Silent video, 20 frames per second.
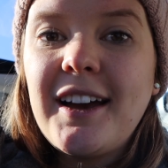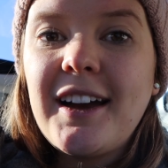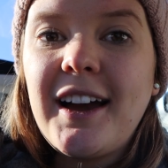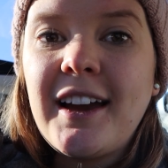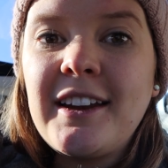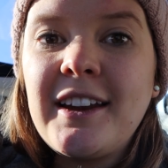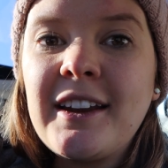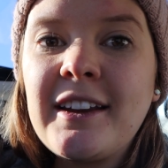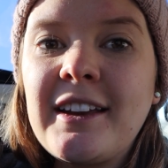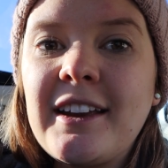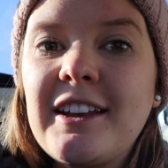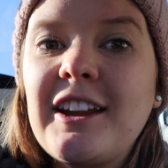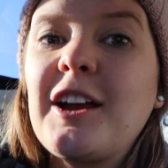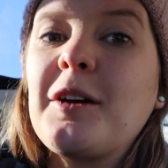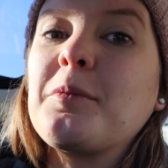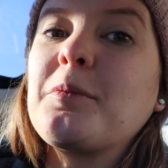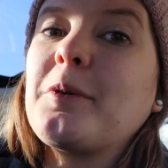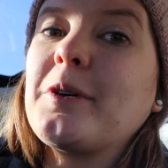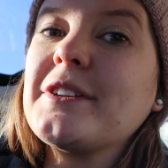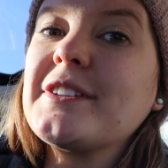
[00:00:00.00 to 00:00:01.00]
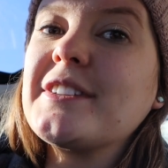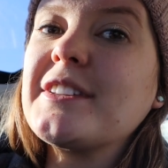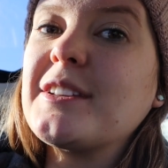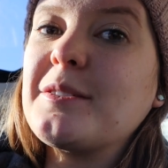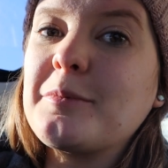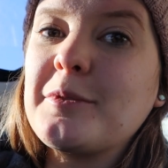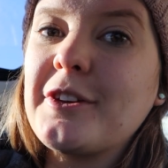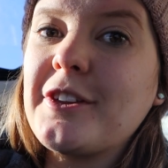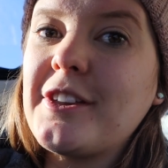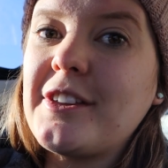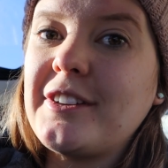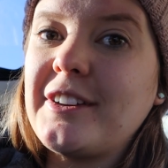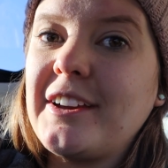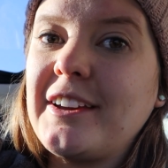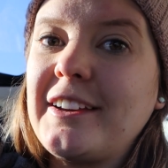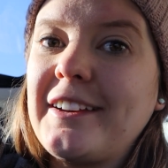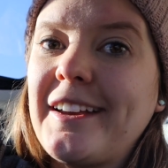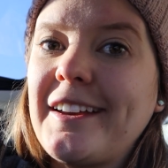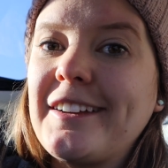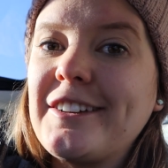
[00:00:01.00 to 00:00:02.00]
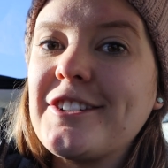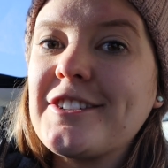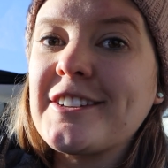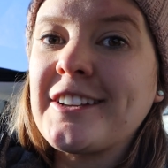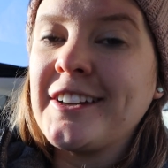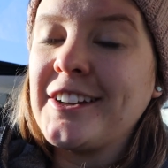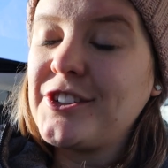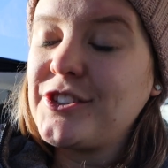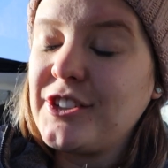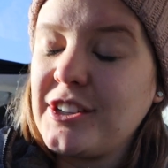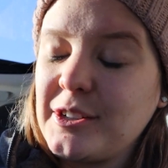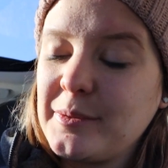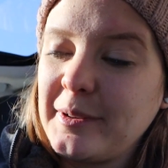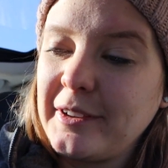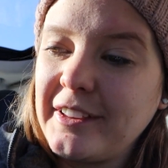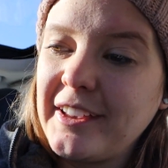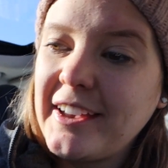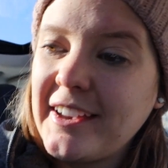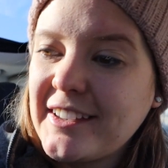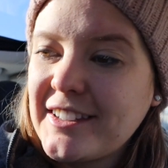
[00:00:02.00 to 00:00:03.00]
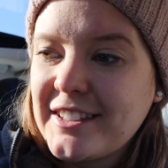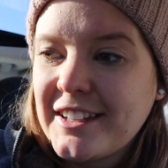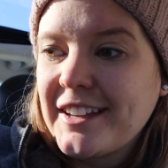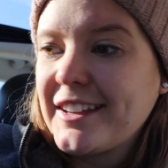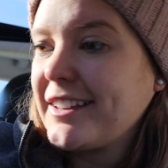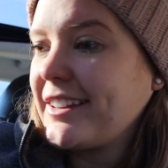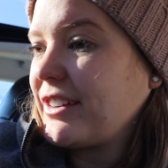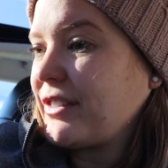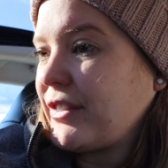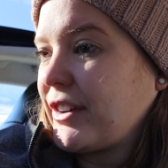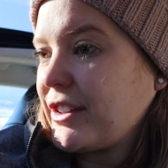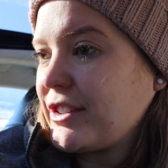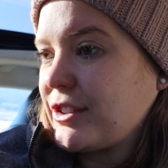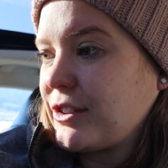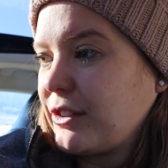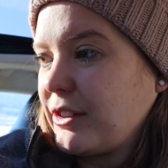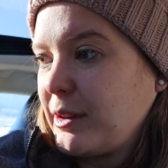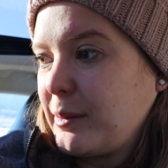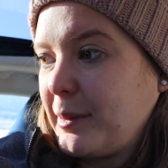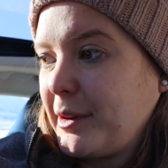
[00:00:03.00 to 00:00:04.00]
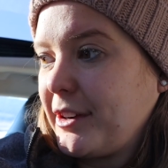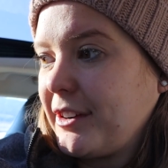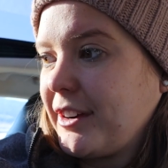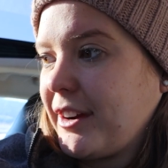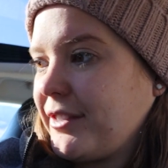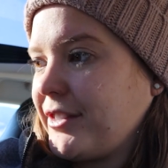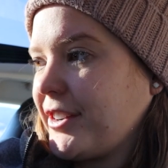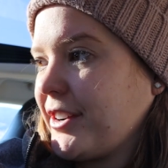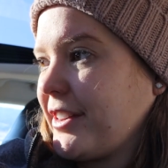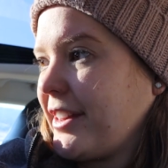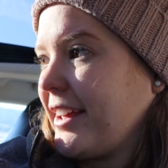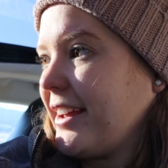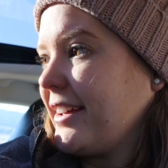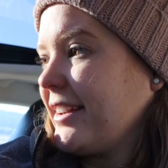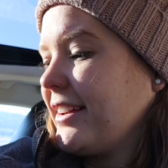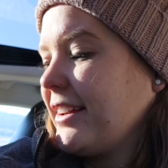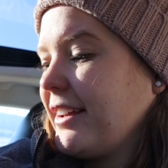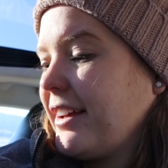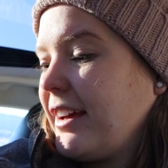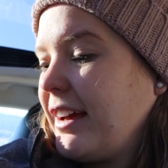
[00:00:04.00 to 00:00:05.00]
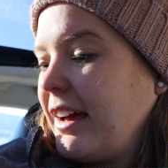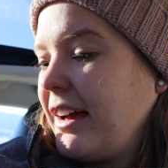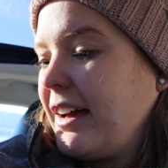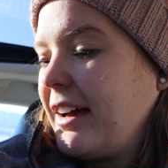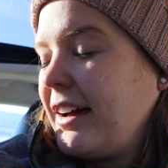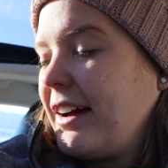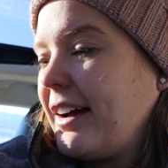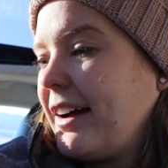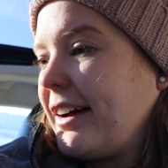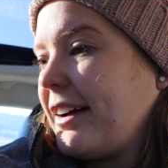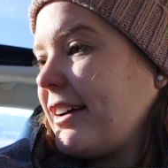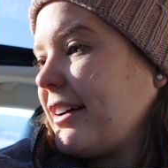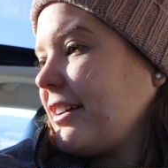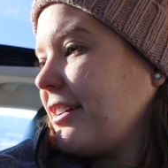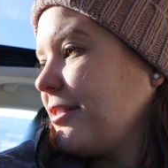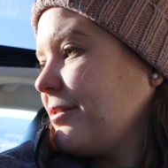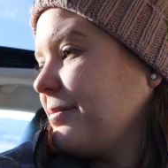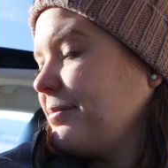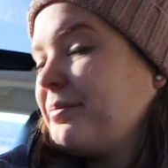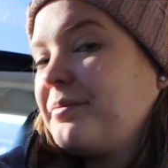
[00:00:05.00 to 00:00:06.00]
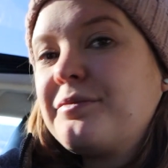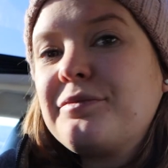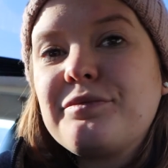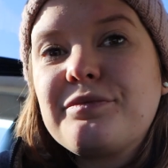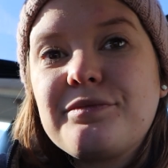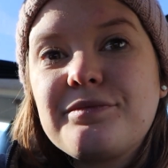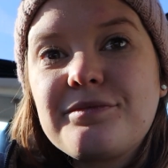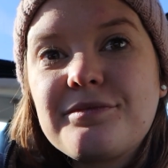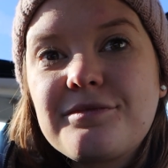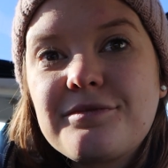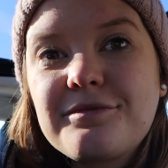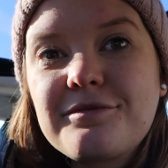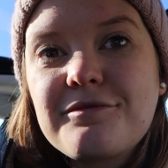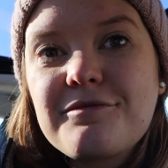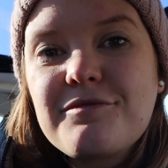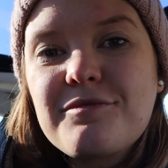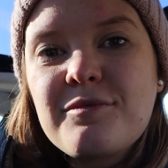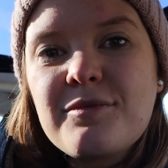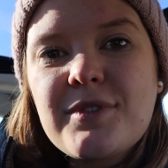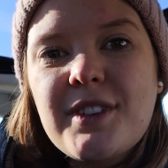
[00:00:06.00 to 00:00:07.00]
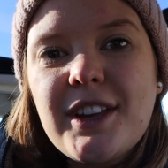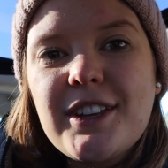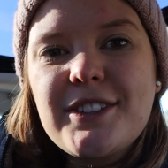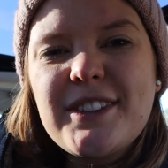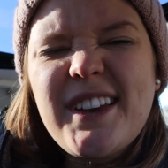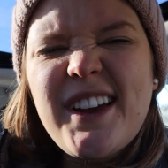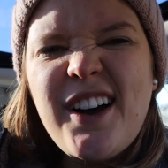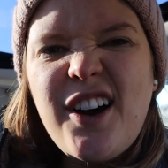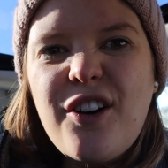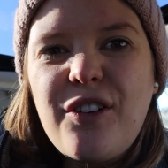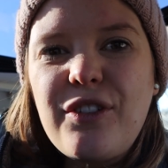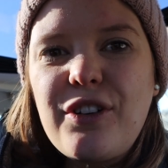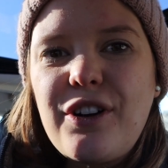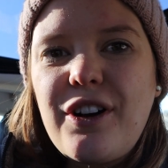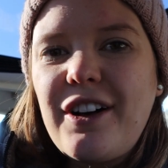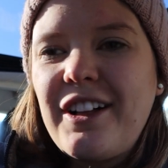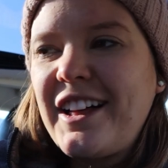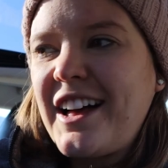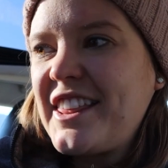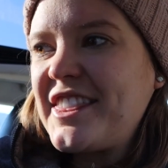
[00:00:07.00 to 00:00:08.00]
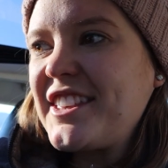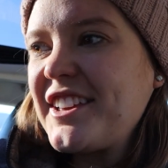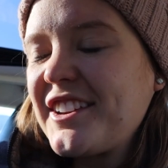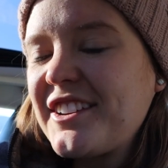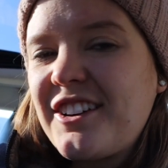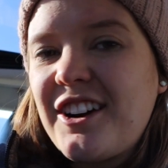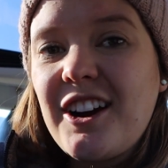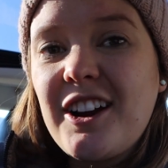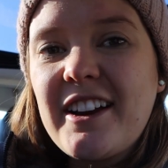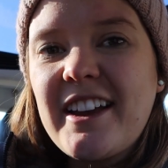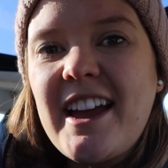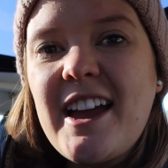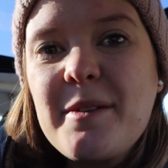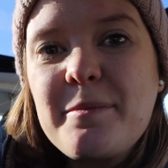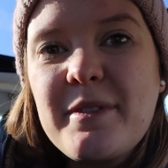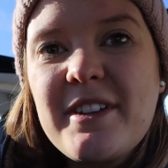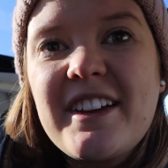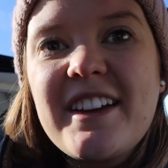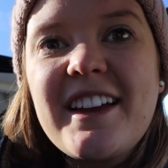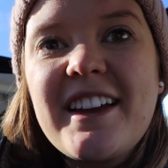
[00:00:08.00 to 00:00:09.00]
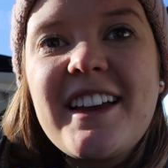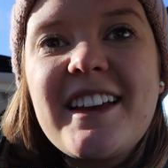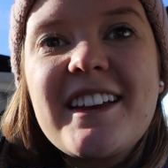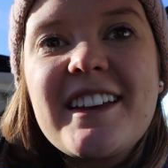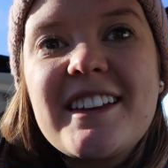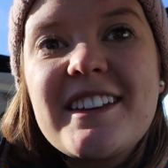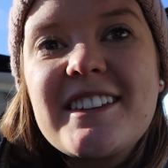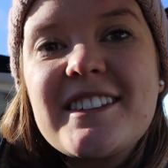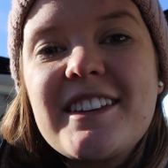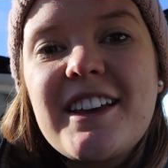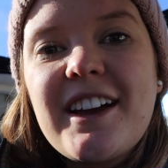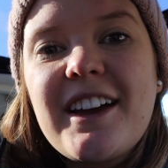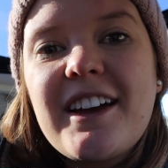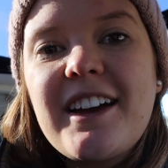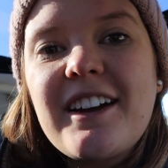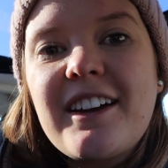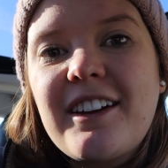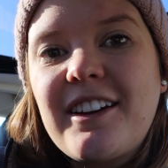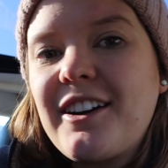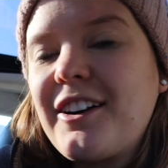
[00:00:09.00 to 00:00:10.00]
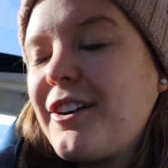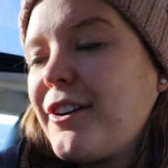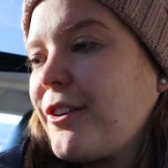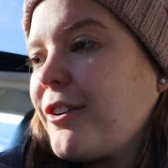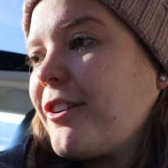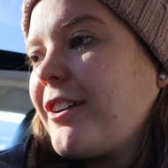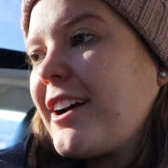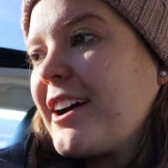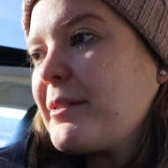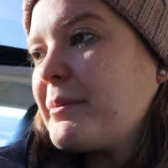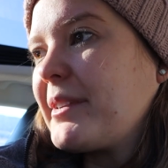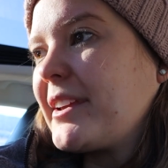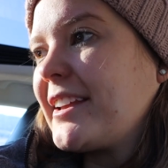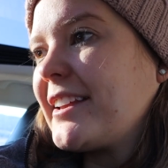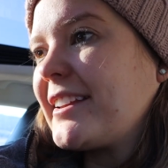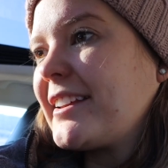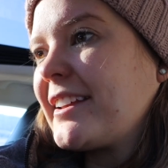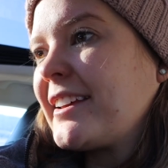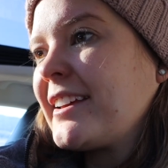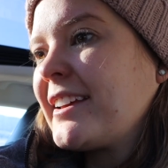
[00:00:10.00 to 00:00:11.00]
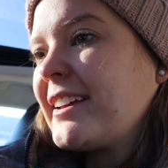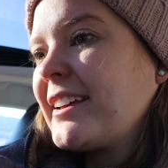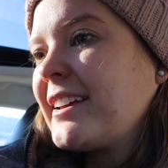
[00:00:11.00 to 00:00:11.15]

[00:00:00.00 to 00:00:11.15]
I did get up once in the middle of the night and just kind of stretch my legs, and I felt totally better after that. So yeah, overall, I think car camping is a go. I mean,